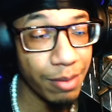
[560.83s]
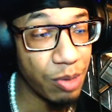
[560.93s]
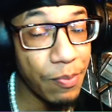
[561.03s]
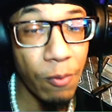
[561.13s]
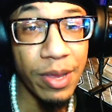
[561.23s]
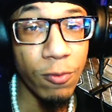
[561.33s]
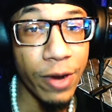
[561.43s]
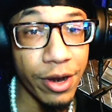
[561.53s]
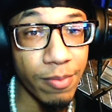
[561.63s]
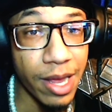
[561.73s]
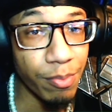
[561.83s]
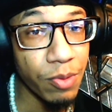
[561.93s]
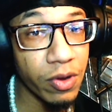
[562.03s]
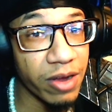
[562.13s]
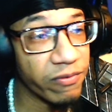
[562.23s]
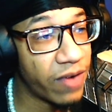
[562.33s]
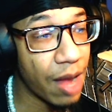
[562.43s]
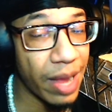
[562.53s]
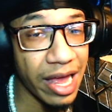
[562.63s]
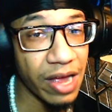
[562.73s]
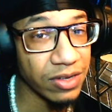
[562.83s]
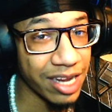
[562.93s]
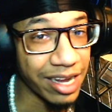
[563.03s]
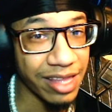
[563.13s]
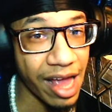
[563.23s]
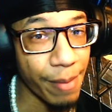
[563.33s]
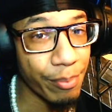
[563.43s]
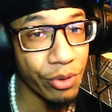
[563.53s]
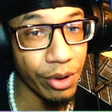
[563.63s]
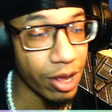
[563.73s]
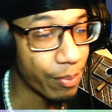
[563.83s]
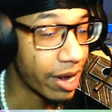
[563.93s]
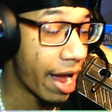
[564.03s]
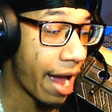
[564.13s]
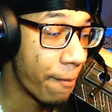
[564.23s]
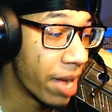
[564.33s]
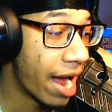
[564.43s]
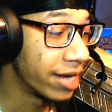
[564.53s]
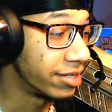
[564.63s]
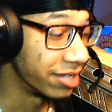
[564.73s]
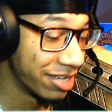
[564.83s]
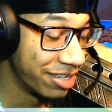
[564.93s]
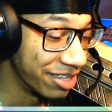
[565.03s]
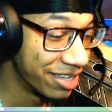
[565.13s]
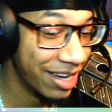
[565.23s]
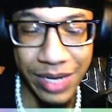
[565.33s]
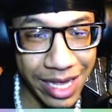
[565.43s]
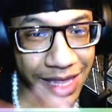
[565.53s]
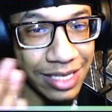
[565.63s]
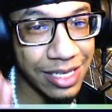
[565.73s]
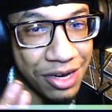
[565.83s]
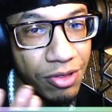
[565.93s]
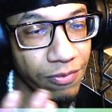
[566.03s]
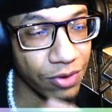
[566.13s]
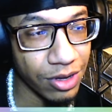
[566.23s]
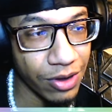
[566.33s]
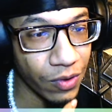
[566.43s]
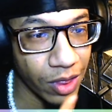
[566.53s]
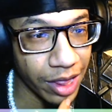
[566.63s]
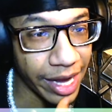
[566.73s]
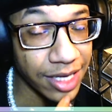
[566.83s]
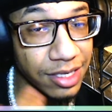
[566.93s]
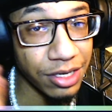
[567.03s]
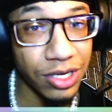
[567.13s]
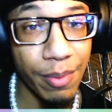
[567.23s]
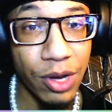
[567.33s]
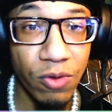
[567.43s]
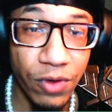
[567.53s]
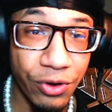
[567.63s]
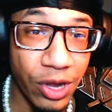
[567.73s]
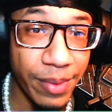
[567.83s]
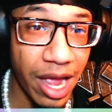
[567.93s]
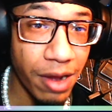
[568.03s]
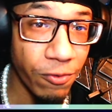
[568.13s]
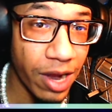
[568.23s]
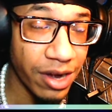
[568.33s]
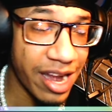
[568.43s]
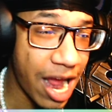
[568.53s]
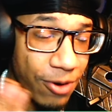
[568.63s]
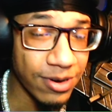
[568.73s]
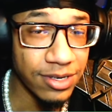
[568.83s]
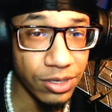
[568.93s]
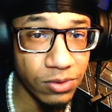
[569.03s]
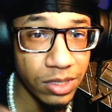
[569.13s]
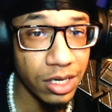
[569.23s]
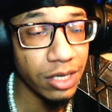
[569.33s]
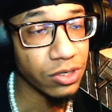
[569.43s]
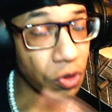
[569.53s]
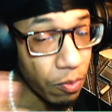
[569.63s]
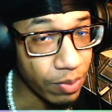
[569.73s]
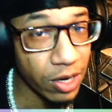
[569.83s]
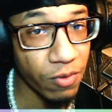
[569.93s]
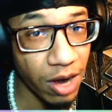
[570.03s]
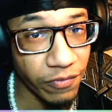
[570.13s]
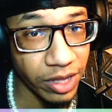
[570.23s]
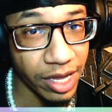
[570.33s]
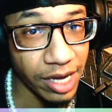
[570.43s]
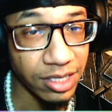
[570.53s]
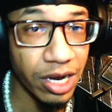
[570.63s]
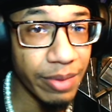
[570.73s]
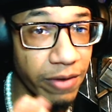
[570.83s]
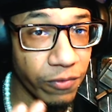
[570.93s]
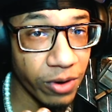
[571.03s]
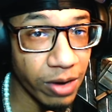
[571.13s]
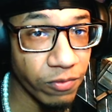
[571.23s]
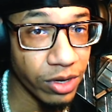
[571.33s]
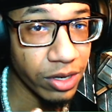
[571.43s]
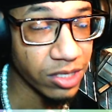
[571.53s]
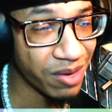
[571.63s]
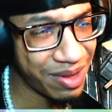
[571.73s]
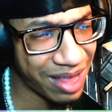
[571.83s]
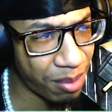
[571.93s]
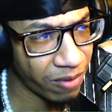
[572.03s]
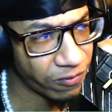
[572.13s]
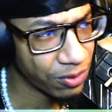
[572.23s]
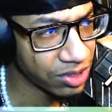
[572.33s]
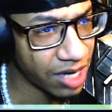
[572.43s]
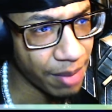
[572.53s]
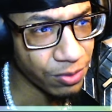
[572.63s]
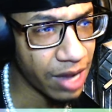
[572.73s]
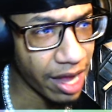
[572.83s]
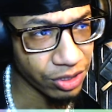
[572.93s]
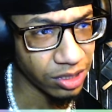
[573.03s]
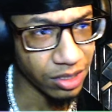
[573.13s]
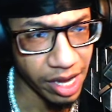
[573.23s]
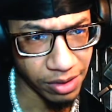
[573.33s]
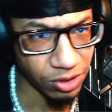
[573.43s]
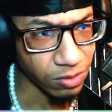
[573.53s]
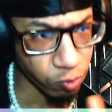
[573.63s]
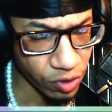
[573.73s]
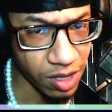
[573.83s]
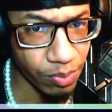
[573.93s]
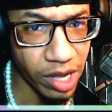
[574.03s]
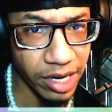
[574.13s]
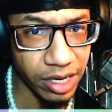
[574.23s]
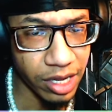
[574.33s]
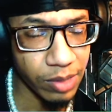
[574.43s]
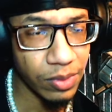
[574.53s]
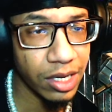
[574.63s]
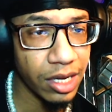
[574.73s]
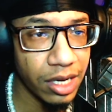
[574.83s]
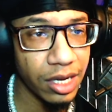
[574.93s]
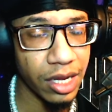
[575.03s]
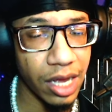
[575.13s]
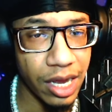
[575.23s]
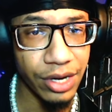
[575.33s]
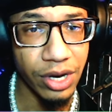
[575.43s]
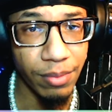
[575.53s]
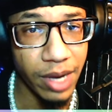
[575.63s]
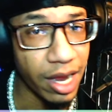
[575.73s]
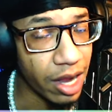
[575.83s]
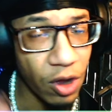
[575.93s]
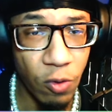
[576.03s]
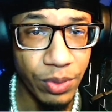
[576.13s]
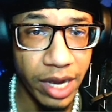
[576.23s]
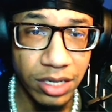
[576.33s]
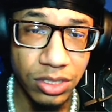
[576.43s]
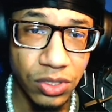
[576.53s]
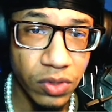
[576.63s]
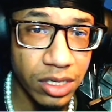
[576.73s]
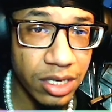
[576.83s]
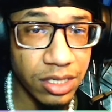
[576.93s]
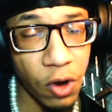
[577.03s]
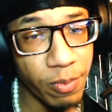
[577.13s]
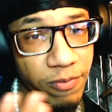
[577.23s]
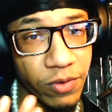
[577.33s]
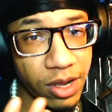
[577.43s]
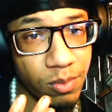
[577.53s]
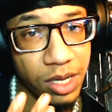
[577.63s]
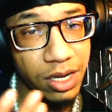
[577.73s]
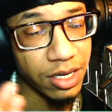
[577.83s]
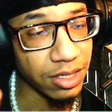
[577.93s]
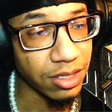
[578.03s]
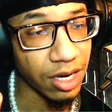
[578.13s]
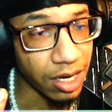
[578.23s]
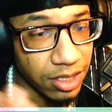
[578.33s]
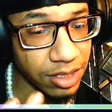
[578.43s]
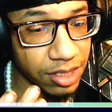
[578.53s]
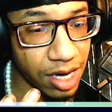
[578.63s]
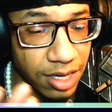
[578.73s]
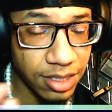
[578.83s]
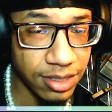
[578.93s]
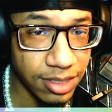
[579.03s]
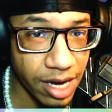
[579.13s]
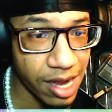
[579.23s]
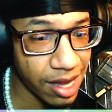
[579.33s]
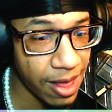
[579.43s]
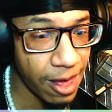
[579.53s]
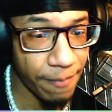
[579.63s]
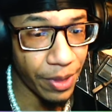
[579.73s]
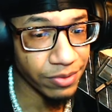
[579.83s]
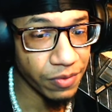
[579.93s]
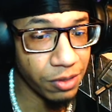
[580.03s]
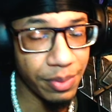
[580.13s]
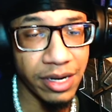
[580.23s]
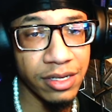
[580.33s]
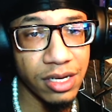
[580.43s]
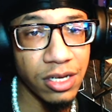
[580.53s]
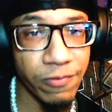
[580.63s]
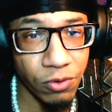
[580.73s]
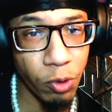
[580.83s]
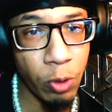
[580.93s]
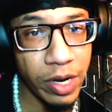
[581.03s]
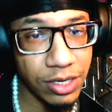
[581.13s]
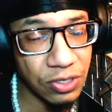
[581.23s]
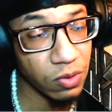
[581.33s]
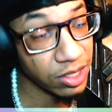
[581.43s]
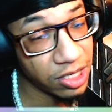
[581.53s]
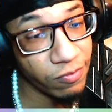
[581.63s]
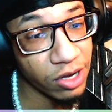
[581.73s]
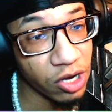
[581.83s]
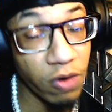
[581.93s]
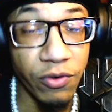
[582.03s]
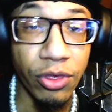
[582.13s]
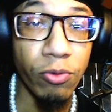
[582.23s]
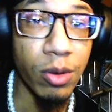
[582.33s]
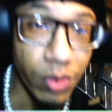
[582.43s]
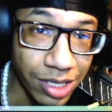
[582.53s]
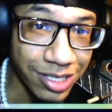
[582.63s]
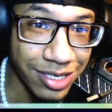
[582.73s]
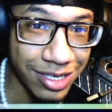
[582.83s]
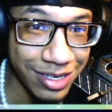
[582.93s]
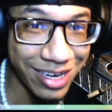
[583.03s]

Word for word: People be weird, man. People can find my house like that, pull up, and I, I'm gonna have to. But yeah, that's the end of the video. Like I said, it's gonna be a new video coming out in around an hour or two, so be around for that. It's gonna be a Fortnite video. It's gonna be like my first time actually like just really playing the game. And um, yeah, I hope you guys enjoyed this. I hope you forgive me because this is content staying. I'm still gonna be consistent for three weeks, so let's even go for three months.